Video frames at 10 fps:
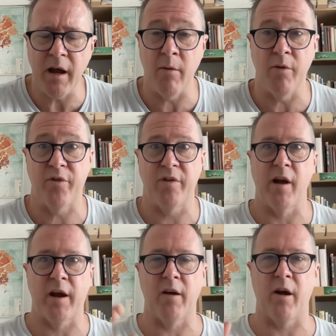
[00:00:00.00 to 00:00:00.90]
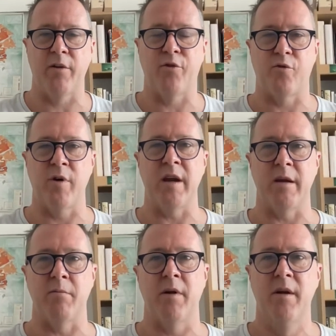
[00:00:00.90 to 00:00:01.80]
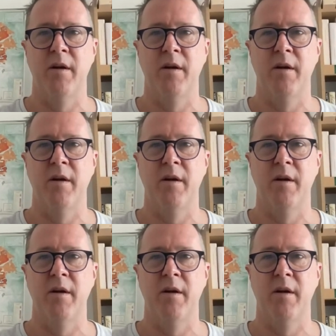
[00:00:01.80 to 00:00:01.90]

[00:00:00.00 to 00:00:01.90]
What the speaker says: And it was just like a kind of dream.